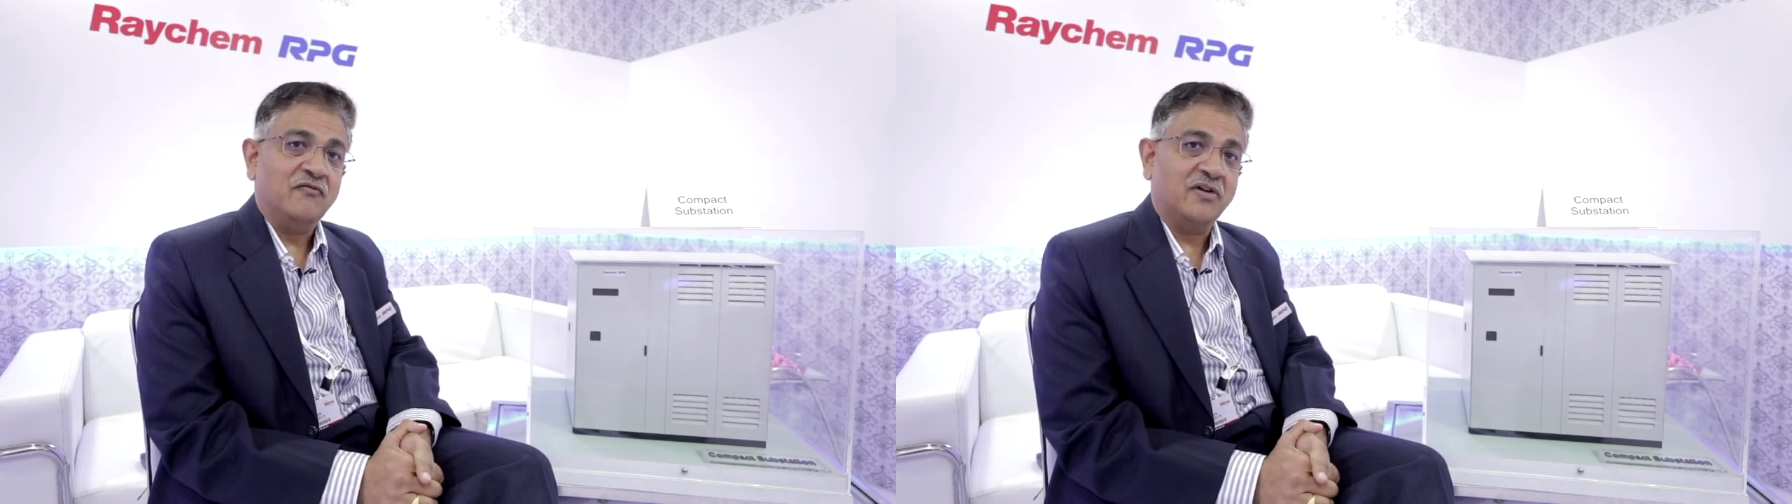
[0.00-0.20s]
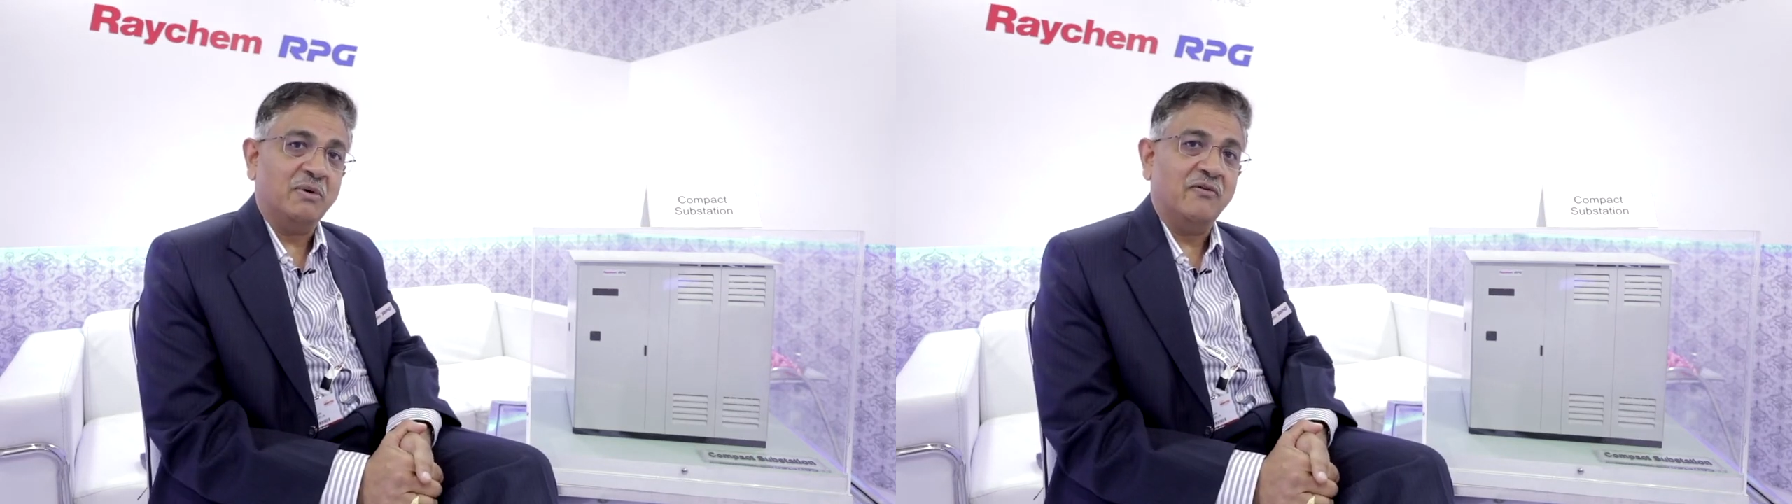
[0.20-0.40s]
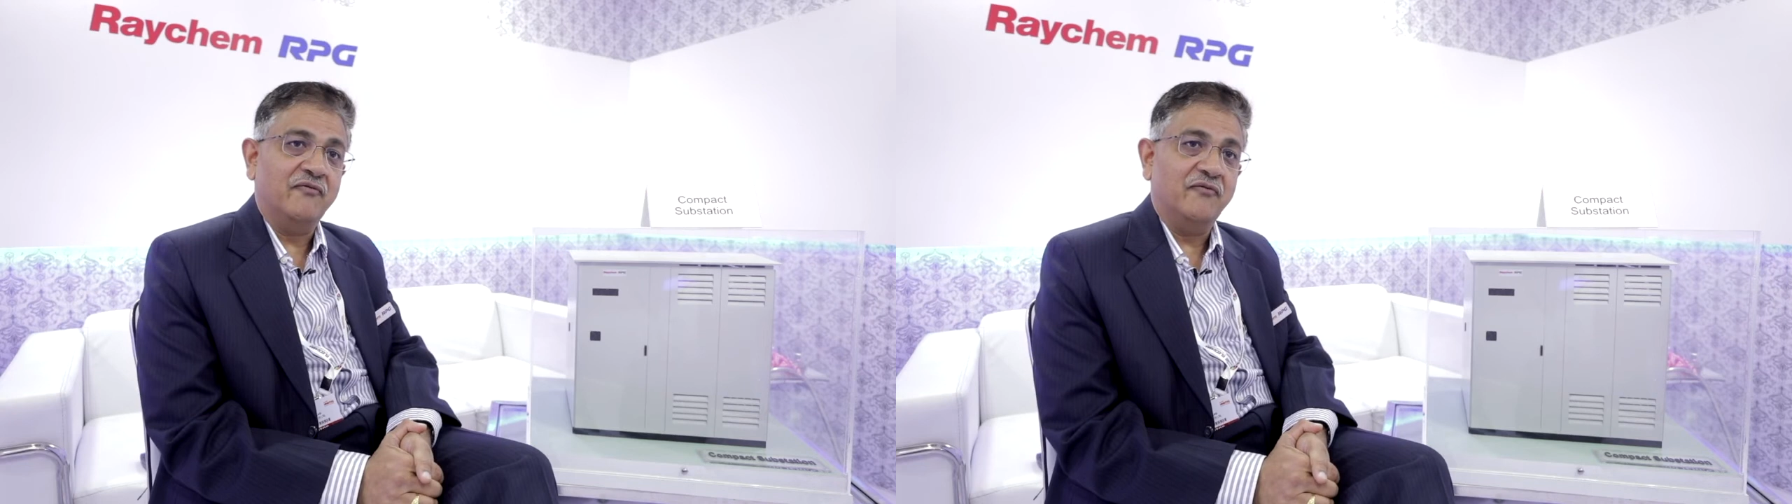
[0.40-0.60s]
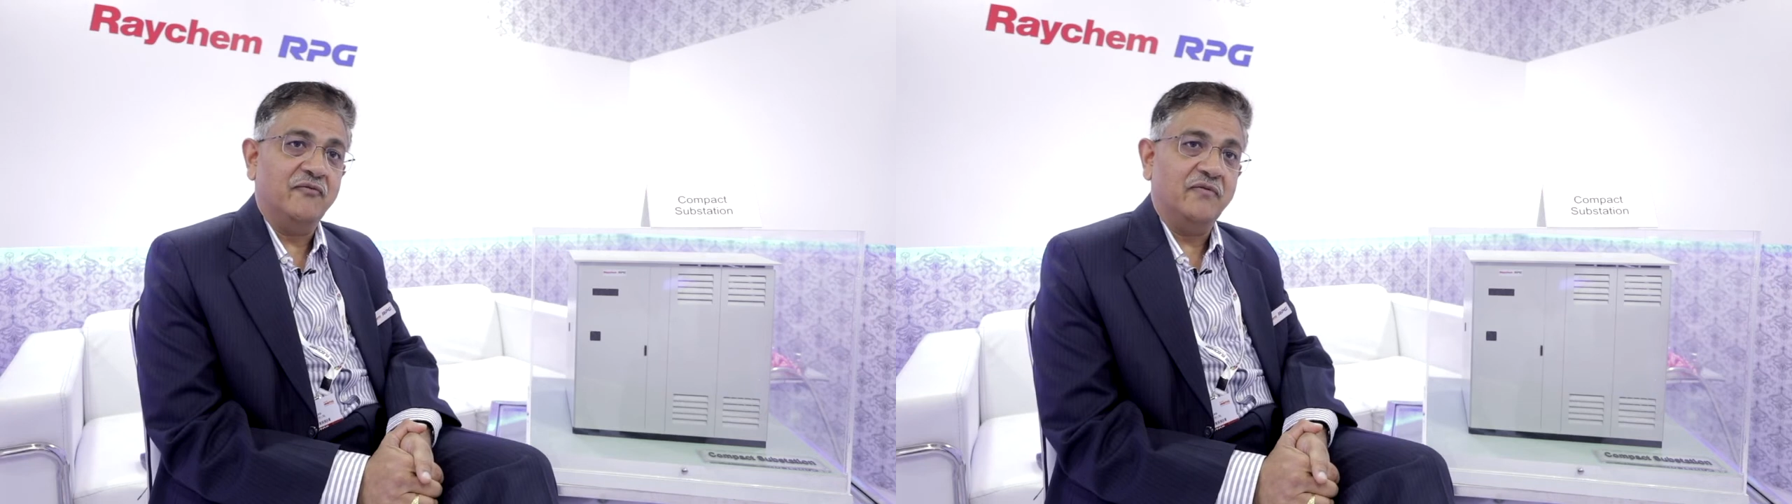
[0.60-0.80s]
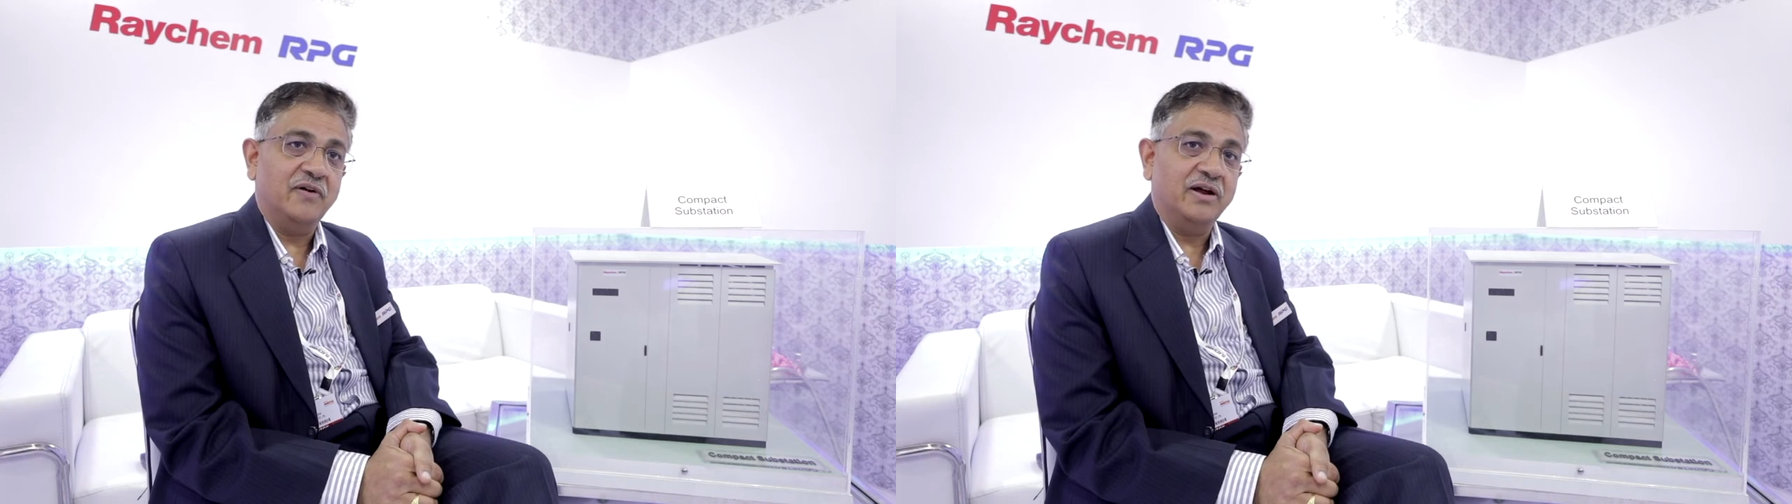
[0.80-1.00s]
From a
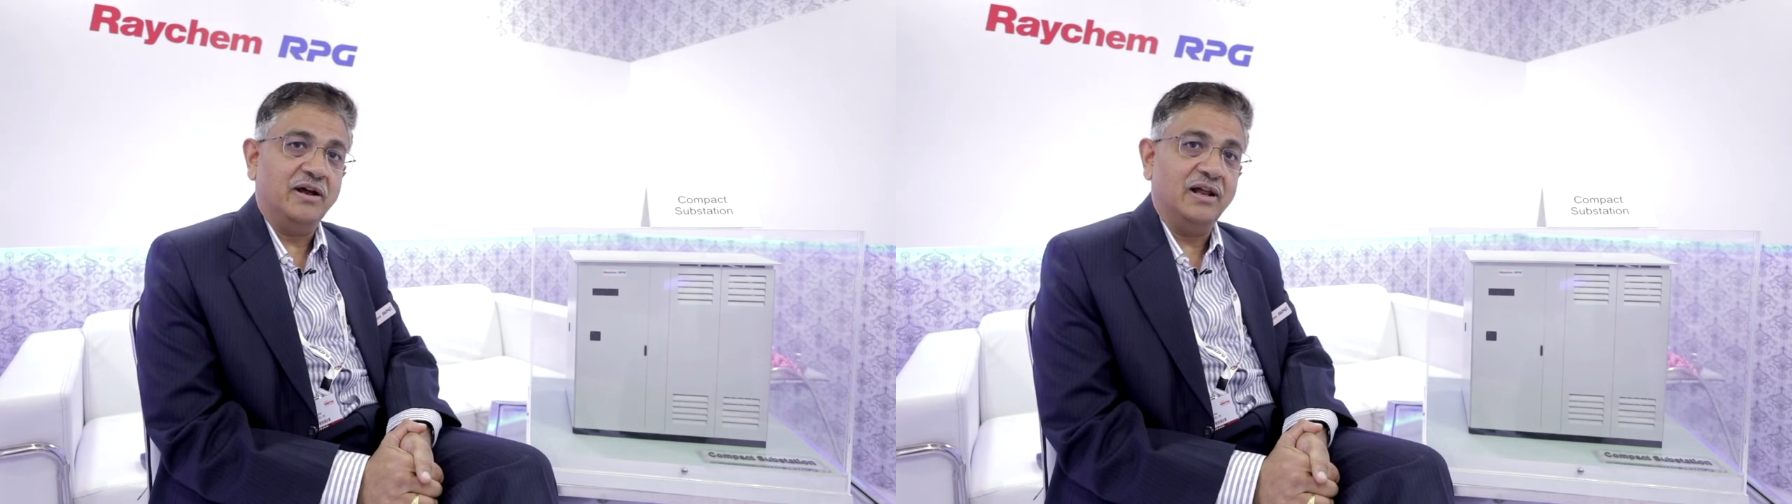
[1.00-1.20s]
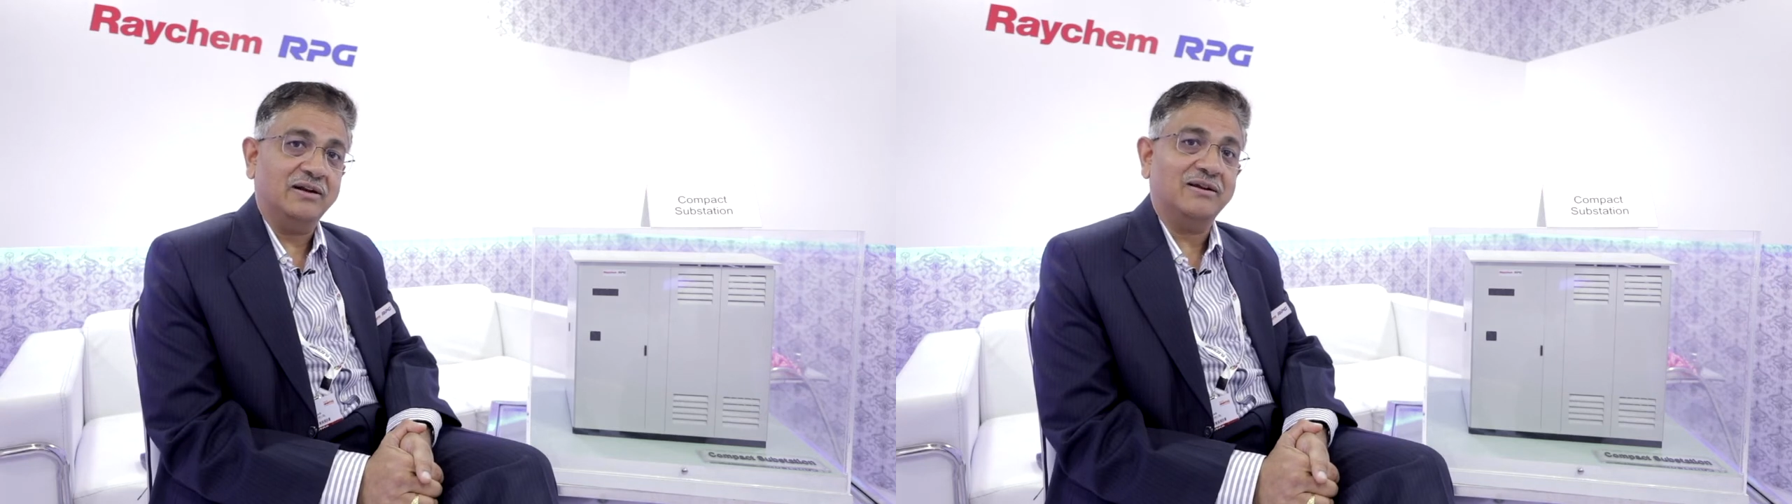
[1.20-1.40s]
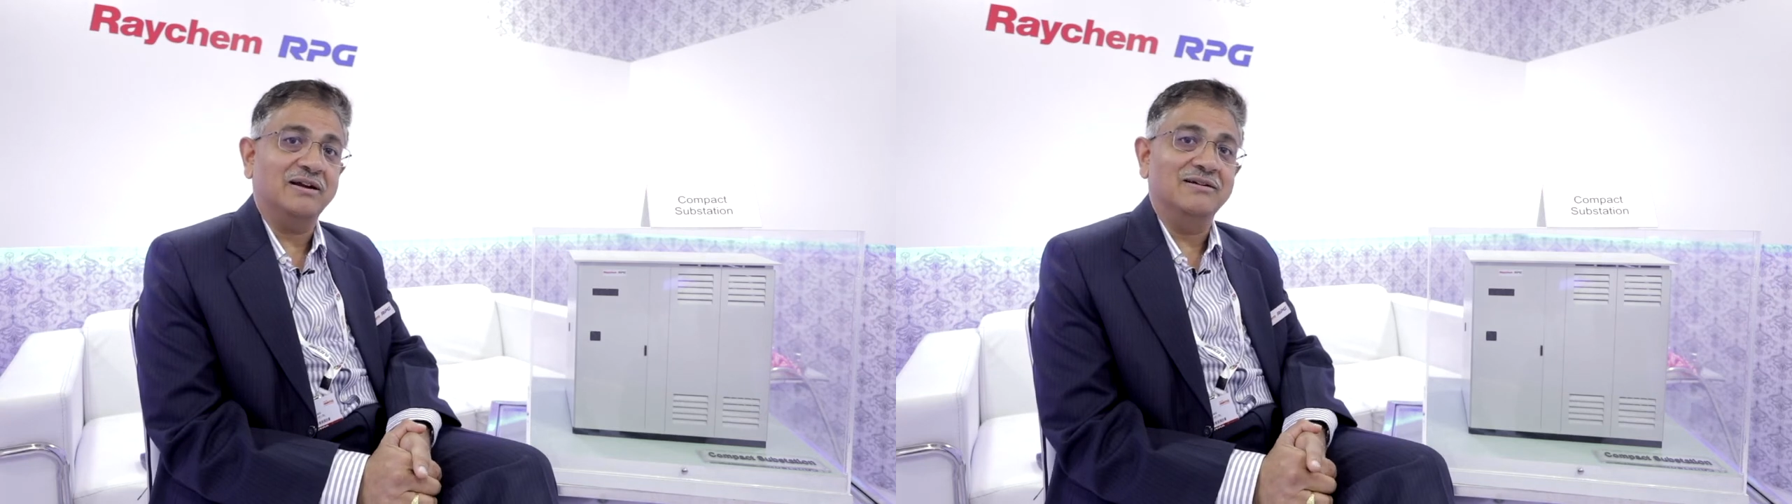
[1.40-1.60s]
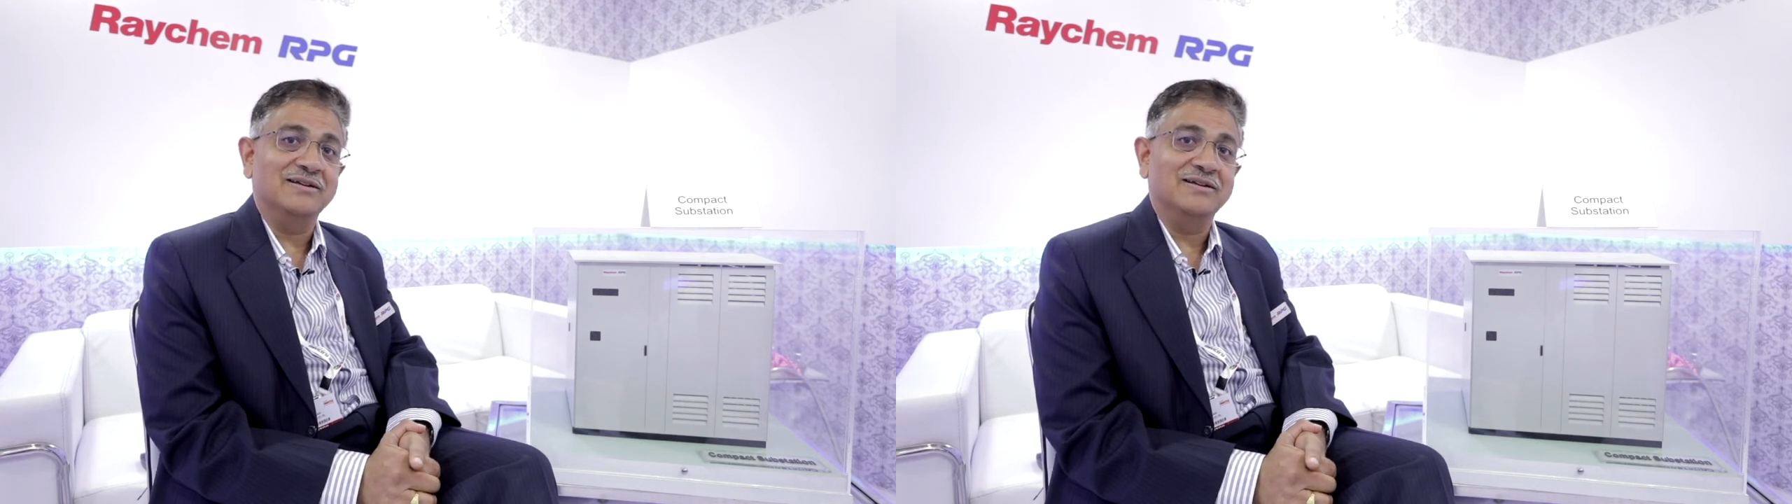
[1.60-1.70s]
electrical